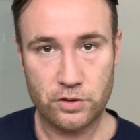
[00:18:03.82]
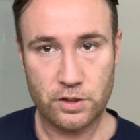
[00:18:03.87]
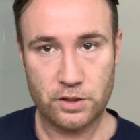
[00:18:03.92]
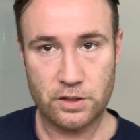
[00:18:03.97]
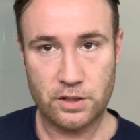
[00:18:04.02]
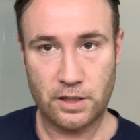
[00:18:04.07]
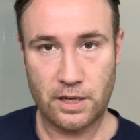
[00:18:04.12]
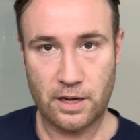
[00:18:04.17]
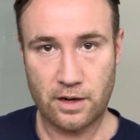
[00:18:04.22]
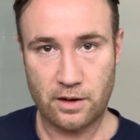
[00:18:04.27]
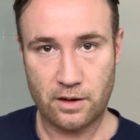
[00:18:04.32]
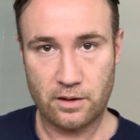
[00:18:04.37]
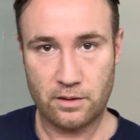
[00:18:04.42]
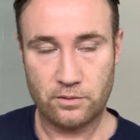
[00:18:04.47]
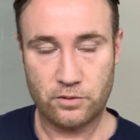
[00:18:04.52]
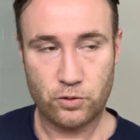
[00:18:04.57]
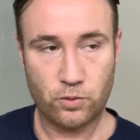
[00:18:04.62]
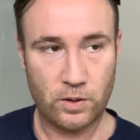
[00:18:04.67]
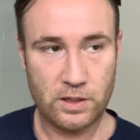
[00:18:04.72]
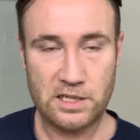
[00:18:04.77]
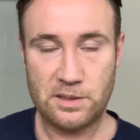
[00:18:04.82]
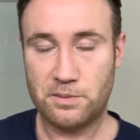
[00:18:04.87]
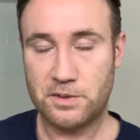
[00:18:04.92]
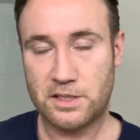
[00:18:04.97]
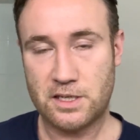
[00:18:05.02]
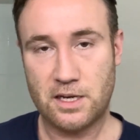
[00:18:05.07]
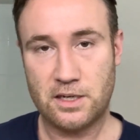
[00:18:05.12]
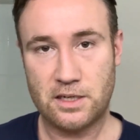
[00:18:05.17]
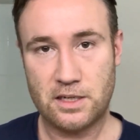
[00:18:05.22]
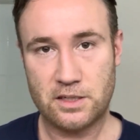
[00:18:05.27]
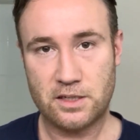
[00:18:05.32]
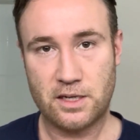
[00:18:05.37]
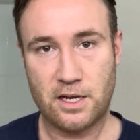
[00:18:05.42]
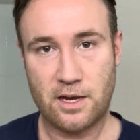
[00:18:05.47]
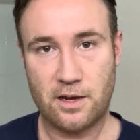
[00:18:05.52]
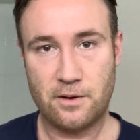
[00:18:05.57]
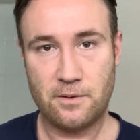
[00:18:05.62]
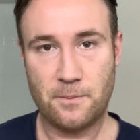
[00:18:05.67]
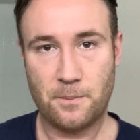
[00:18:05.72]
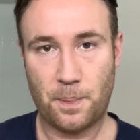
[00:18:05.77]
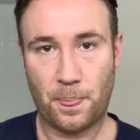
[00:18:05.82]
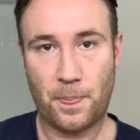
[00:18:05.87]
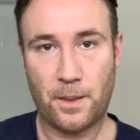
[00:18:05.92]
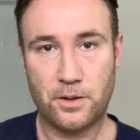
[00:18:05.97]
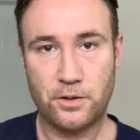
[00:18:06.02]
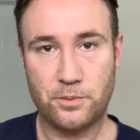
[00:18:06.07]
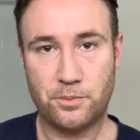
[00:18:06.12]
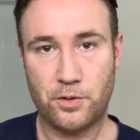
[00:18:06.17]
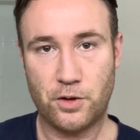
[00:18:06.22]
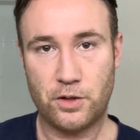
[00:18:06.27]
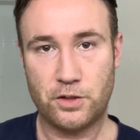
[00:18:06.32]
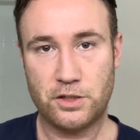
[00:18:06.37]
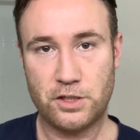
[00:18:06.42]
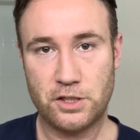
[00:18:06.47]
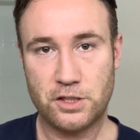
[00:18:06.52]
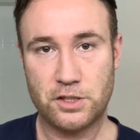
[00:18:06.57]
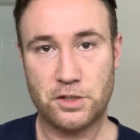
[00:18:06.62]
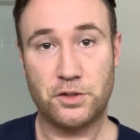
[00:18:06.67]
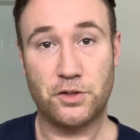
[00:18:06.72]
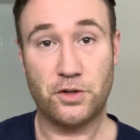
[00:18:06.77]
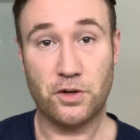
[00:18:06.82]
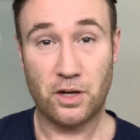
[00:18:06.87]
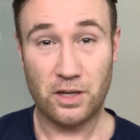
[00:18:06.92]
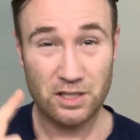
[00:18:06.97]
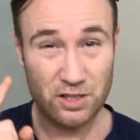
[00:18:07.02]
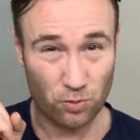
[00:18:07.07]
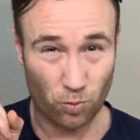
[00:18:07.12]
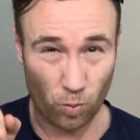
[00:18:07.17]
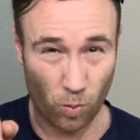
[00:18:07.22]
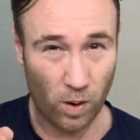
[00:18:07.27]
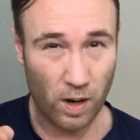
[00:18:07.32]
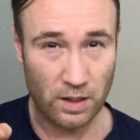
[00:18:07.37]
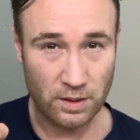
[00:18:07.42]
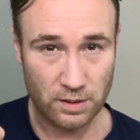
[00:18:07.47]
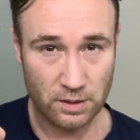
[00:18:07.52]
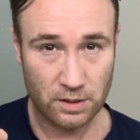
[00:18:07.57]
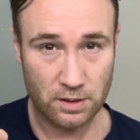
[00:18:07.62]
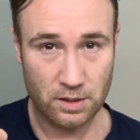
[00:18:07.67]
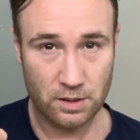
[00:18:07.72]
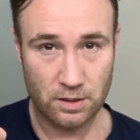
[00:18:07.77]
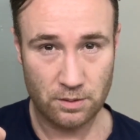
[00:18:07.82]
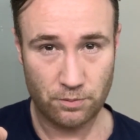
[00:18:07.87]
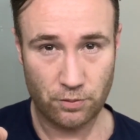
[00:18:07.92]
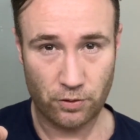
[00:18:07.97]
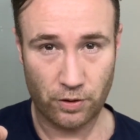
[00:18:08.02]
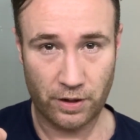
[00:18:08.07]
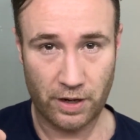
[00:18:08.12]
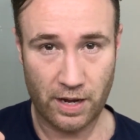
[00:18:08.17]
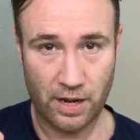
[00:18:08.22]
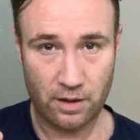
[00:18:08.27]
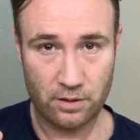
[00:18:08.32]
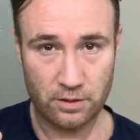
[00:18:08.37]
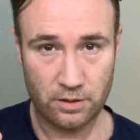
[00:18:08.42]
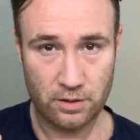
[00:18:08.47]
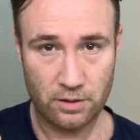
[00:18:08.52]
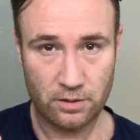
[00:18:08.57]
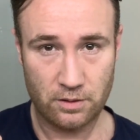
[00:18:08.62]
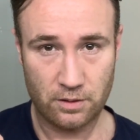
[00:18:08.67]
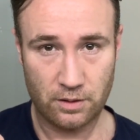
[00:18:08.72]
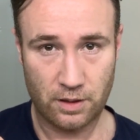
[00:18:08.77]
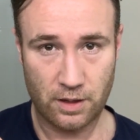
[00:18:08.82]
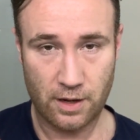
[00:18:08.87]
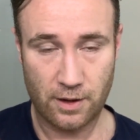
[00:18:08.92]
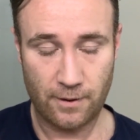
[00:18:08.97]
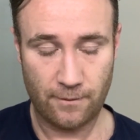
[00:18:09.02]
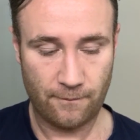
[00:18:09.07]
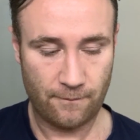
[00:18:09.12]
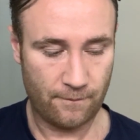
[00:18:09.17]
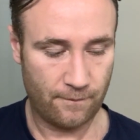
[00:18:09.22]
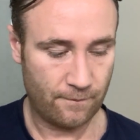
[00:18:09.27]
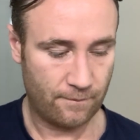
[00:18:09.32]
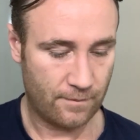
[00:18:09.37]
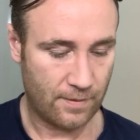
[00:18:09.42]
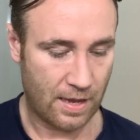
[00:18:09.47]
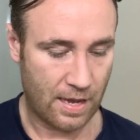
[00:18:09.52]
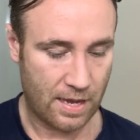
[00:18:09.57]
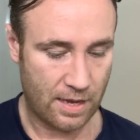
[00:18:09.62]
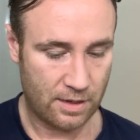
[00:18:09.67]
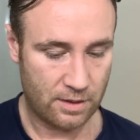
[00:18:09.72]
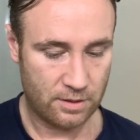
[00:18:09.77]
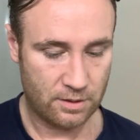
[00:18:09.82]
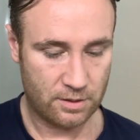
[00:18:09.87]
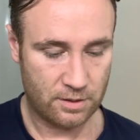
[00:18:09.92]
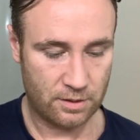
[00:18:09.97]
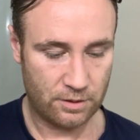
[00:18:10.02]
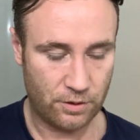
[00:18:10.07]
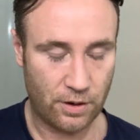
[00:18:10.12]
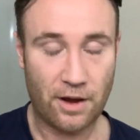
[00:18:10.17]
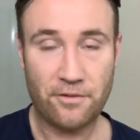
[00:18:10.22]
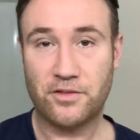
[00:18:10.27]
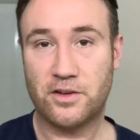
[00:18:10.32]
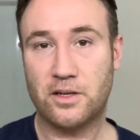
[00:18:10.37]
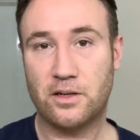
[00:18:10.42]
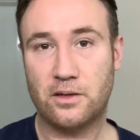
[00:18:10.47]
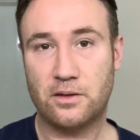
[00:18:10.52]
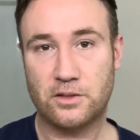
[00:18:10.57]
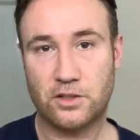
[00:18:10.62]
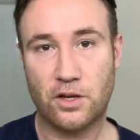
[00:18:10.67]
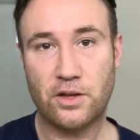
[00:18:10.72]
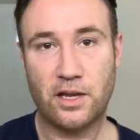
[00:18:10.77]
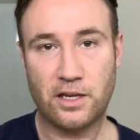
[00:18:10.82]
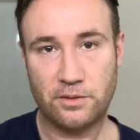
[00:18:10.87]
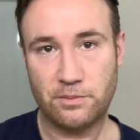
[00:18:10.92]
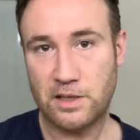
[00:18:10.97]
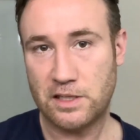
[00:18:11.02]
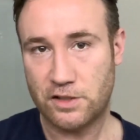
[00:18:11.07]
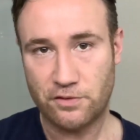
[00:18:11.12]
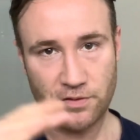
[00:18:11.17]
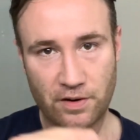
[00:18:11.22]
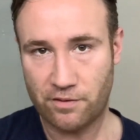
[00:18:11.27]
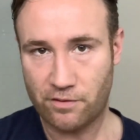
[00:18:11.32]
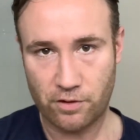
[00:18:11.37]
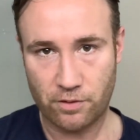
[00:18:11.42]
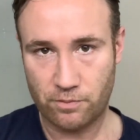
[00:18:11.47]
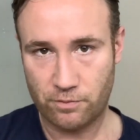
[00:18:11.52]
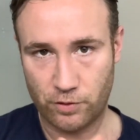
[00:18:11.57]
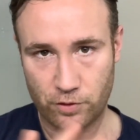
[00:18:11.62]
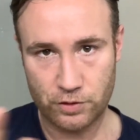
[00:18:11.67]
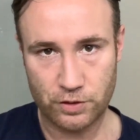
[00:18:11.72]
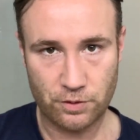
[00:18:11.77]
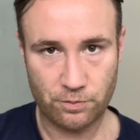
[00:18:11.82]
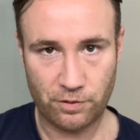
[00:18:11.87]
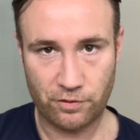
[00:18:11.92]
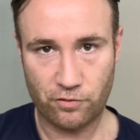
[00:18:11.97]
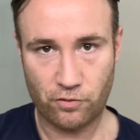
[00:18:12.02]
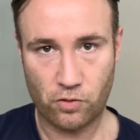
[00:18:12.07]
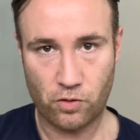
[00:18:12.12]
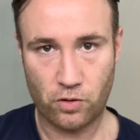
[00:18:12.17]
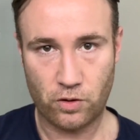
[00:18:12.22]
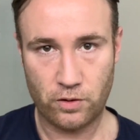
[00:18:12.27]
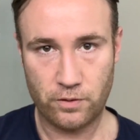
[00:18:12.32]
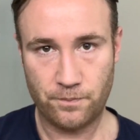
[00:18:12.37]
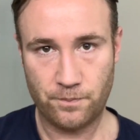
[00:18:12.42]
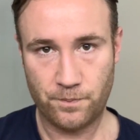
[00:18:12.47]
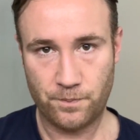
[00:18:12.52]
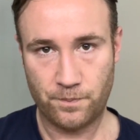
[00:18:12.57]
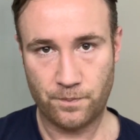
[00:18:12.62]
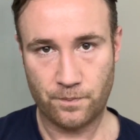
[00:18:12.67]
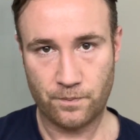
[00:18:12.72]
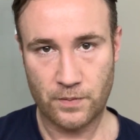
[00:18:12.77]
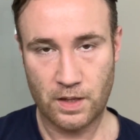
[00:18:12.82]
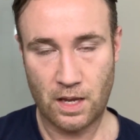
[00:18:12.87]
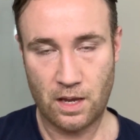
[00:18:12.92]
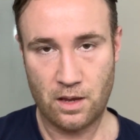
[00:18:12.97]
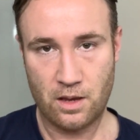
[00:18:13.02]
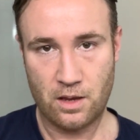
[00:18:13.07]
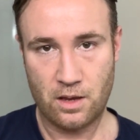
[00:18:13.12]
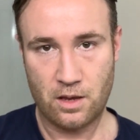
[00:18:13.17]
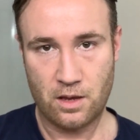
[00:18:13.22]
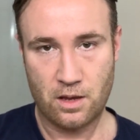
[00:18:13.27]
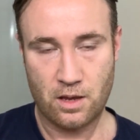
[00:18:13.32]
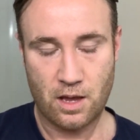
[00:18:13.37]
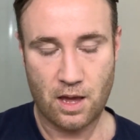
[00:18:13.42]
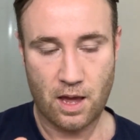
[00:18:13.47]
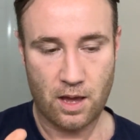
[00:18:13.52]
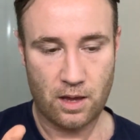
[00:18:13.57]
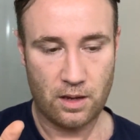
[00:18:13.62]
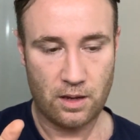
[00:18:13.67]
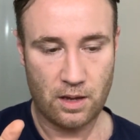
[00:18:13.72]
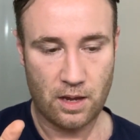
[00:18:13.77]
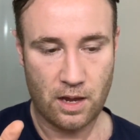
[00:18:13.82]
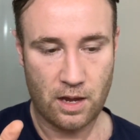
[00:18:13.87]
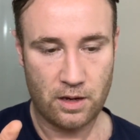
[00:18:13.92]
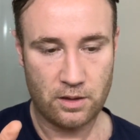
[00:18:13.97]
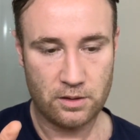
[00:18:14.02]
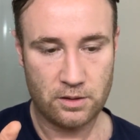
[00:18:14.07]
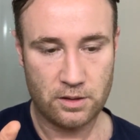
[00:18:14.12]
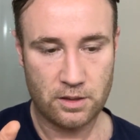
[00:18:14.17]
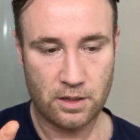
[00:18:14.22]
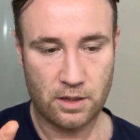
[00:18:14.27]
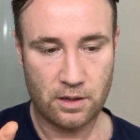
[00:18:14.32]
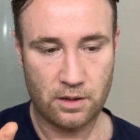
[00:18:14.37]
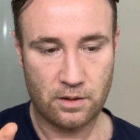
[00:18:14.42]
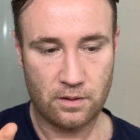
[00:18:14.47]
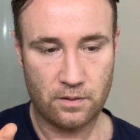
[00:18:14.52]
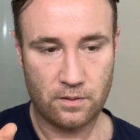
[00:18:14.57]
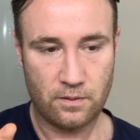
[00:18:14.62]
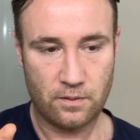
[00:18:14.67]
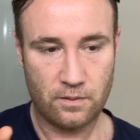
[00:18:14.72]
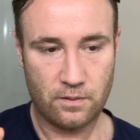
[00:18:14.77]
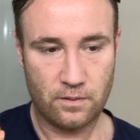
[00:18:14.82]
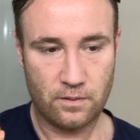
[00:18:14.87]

it to get a 20% discount on your purchase. You can only use it once per account, okay? And you have to, so that means you've never used it before. And you